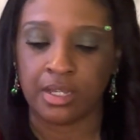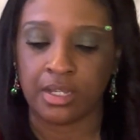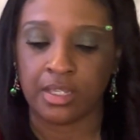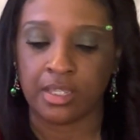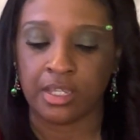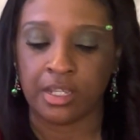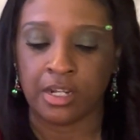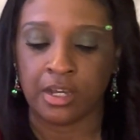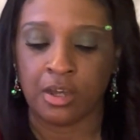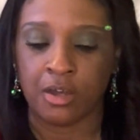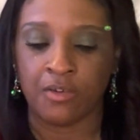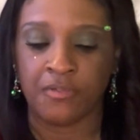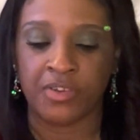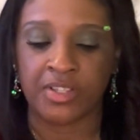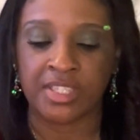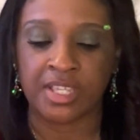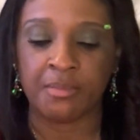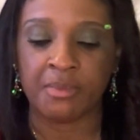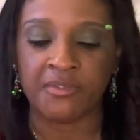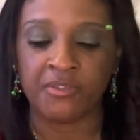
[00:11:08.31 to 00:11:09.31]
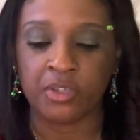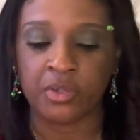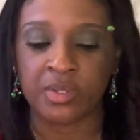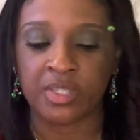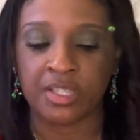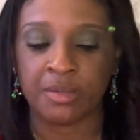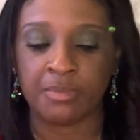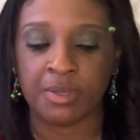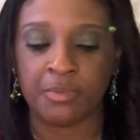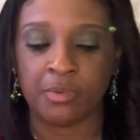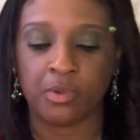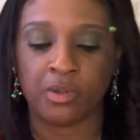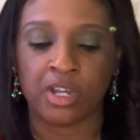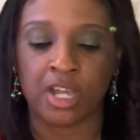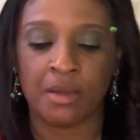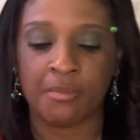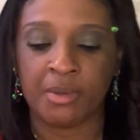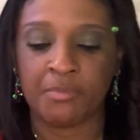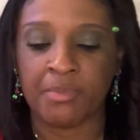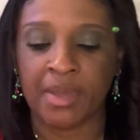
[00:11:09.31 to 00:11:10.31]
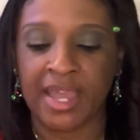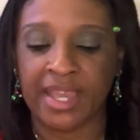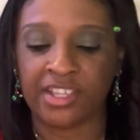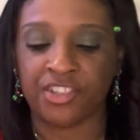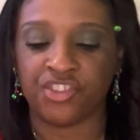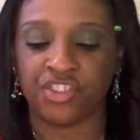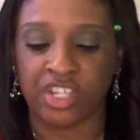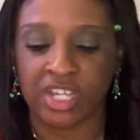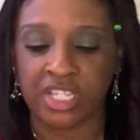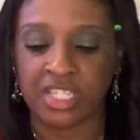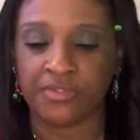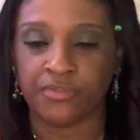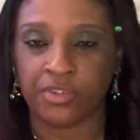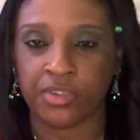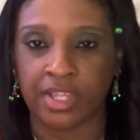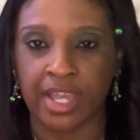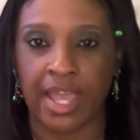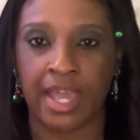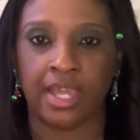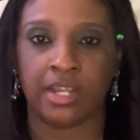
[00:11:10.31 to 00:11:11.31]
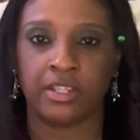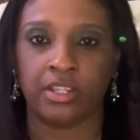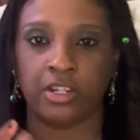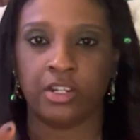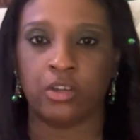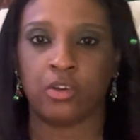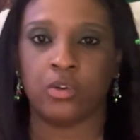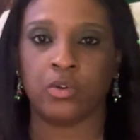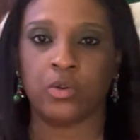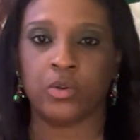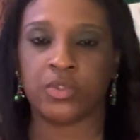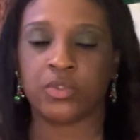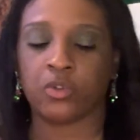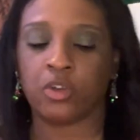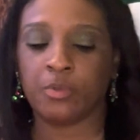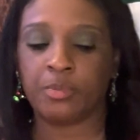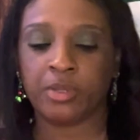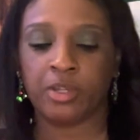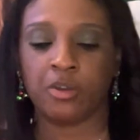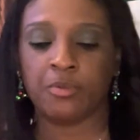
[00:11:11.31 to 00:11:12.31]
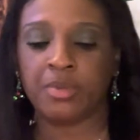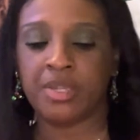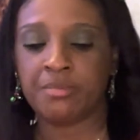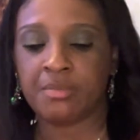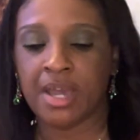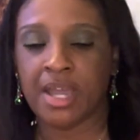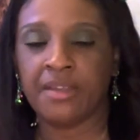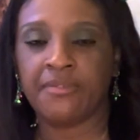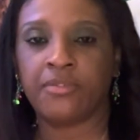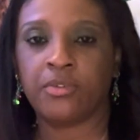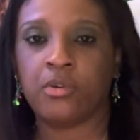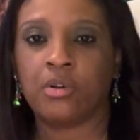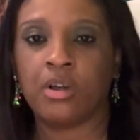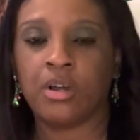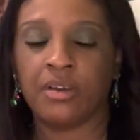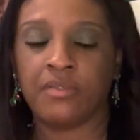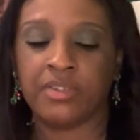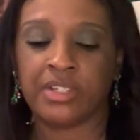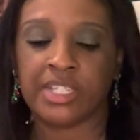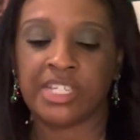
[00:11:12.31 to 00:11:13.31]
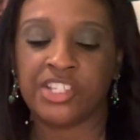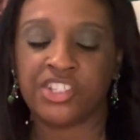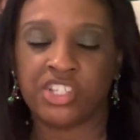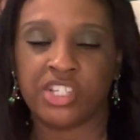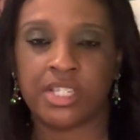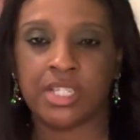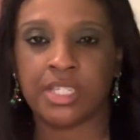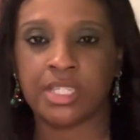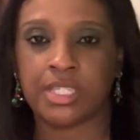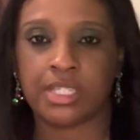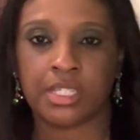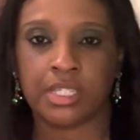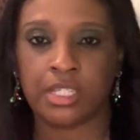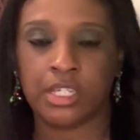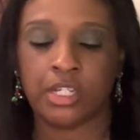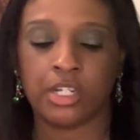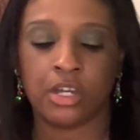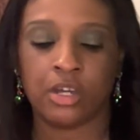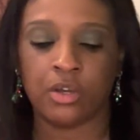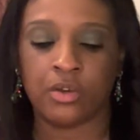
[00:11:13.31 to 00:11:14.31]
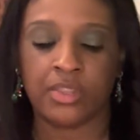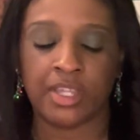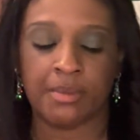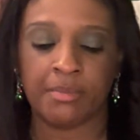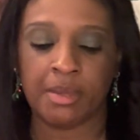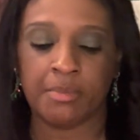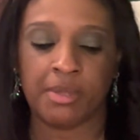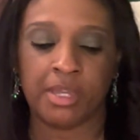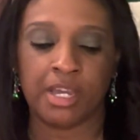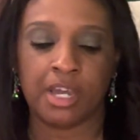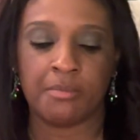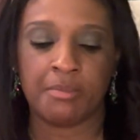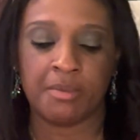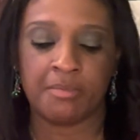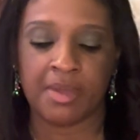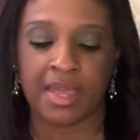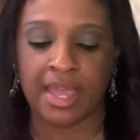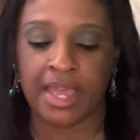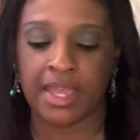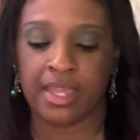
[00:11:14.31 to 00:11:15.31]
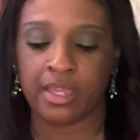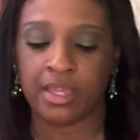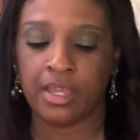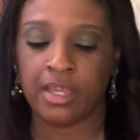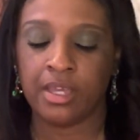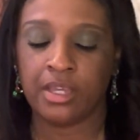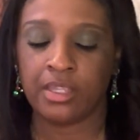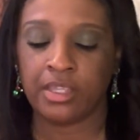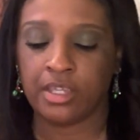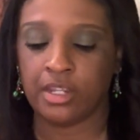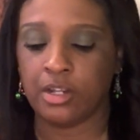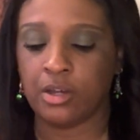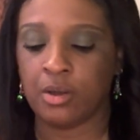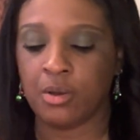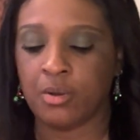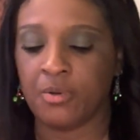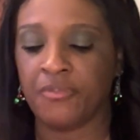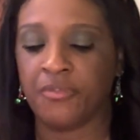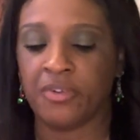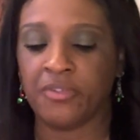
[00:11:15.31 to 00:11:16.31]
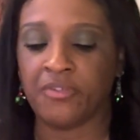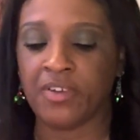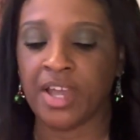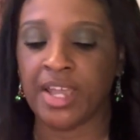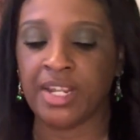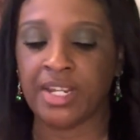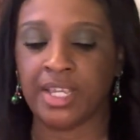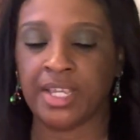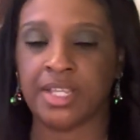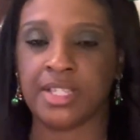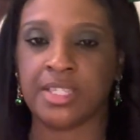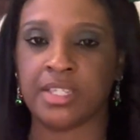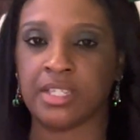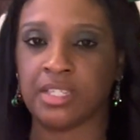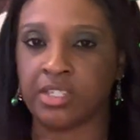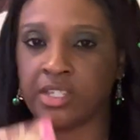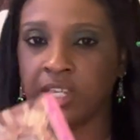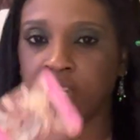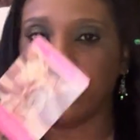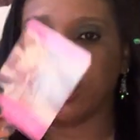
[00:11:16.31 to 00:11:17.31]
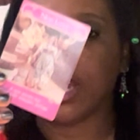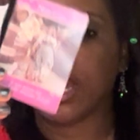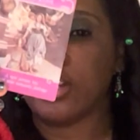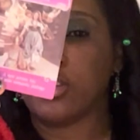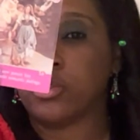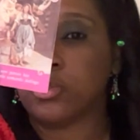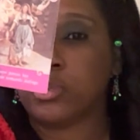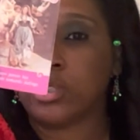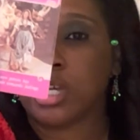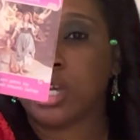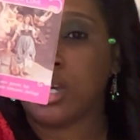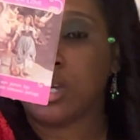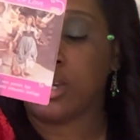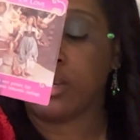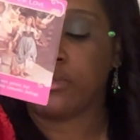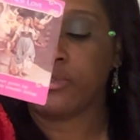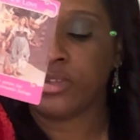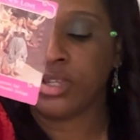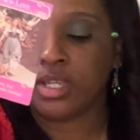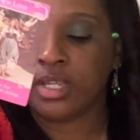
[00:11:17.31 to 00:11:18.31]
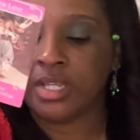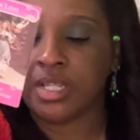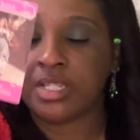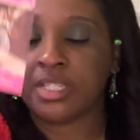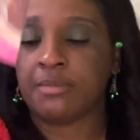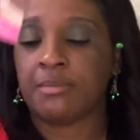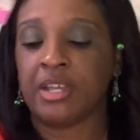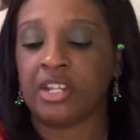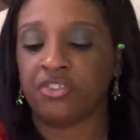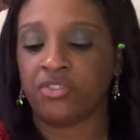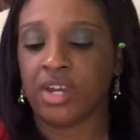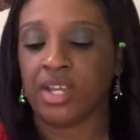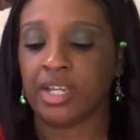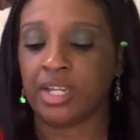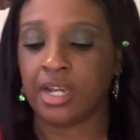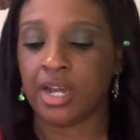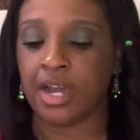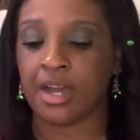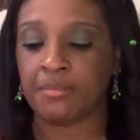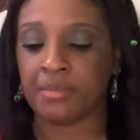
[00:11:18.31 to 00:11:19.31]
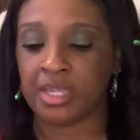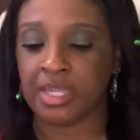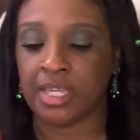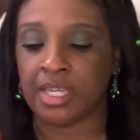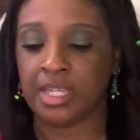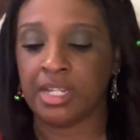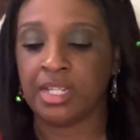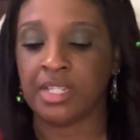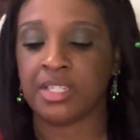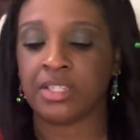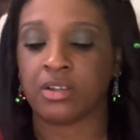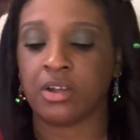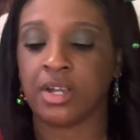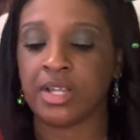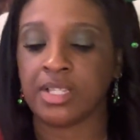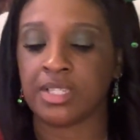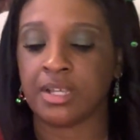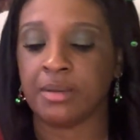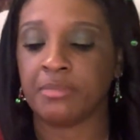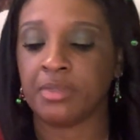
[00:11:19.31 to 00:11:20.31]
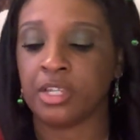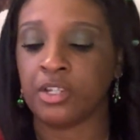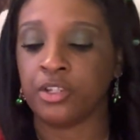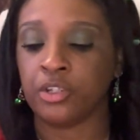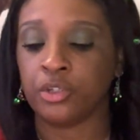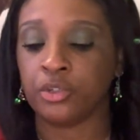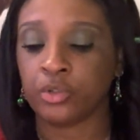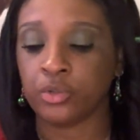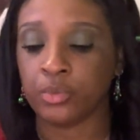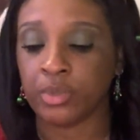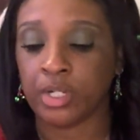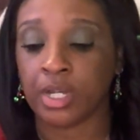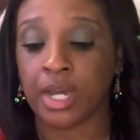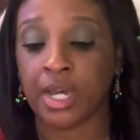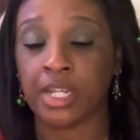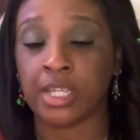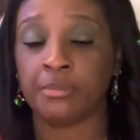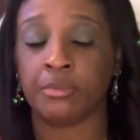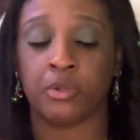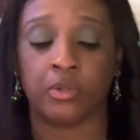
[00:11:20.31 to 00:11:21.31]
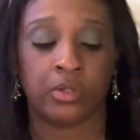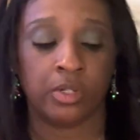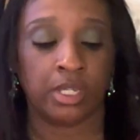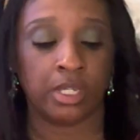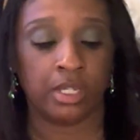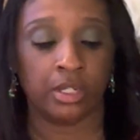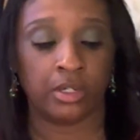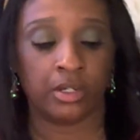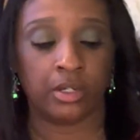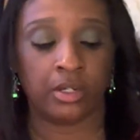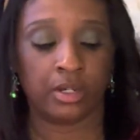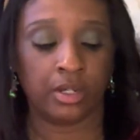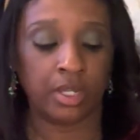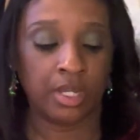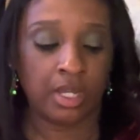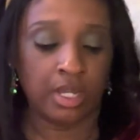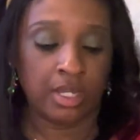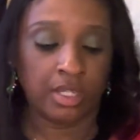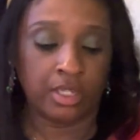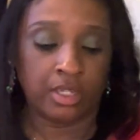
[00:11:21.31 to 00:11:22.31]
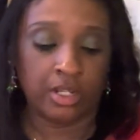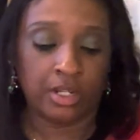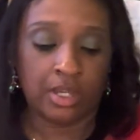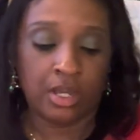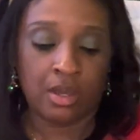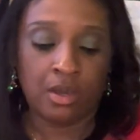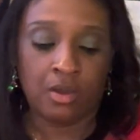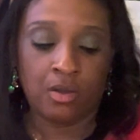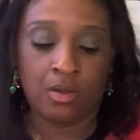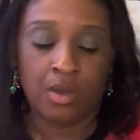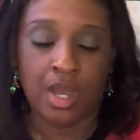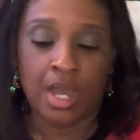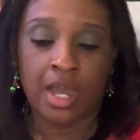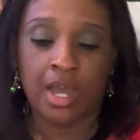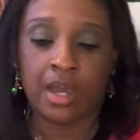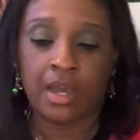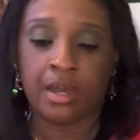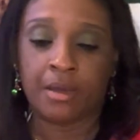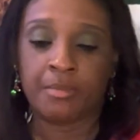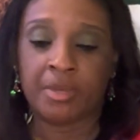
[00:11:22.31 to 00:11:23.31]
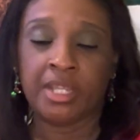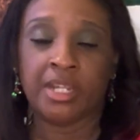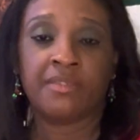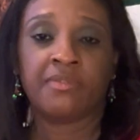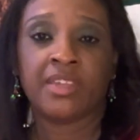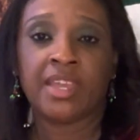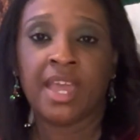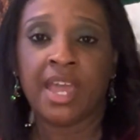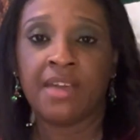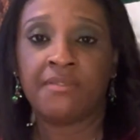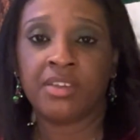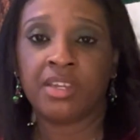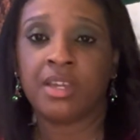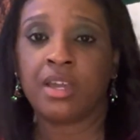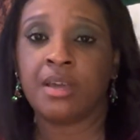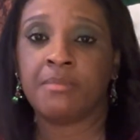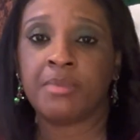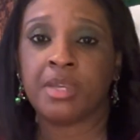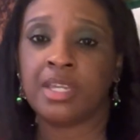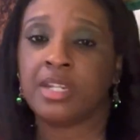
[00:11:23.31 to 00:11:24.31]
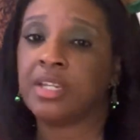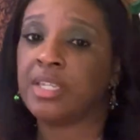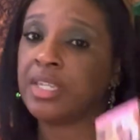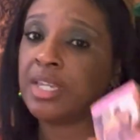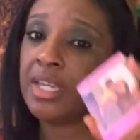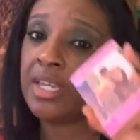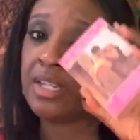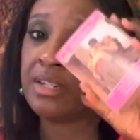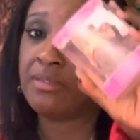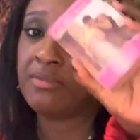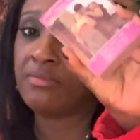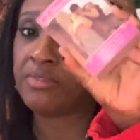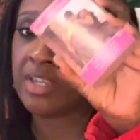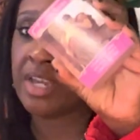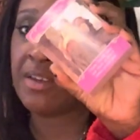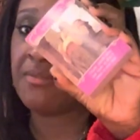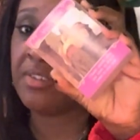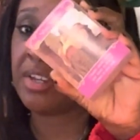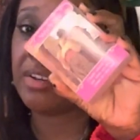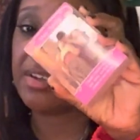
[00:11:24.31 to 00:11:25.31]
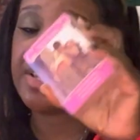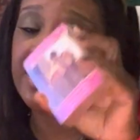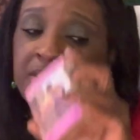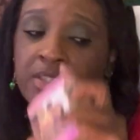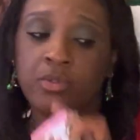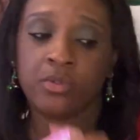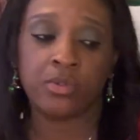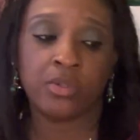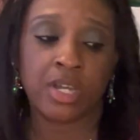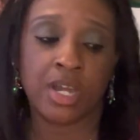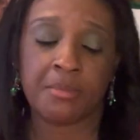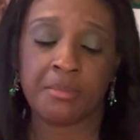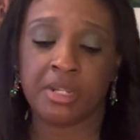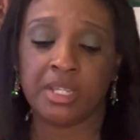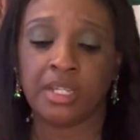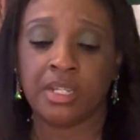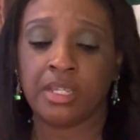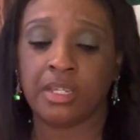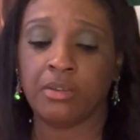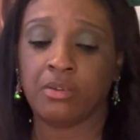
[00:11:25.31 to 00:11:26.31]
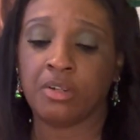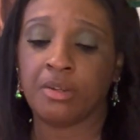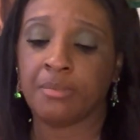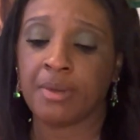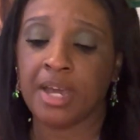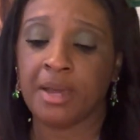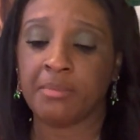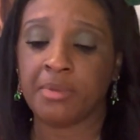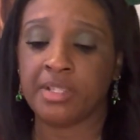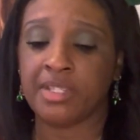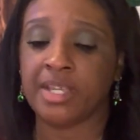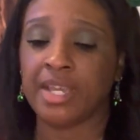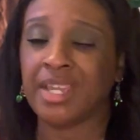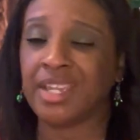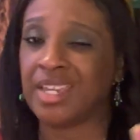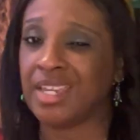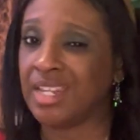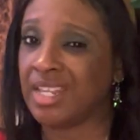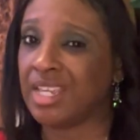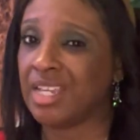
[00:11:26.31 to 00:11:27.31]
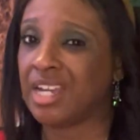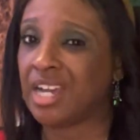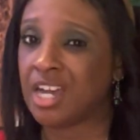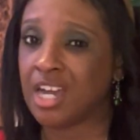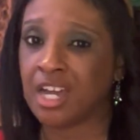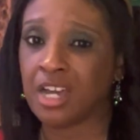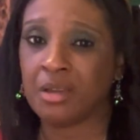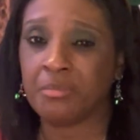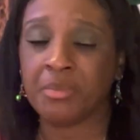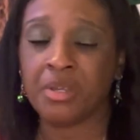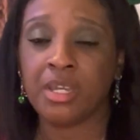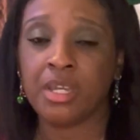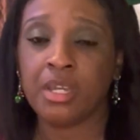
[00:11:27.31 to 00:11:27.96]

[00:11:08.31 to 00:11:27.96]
You know, for some of you, some people are coming back just for that. You know, Scorpio, be mindful of leeches, you know, that may be coming back, you know, for finances. Yeah, you got new love. Somebody trying to come in and start something new with honeymoon here. You know, and if they haven't come in, again, you got very soon coming in here on the bottom of the deck. Here they come,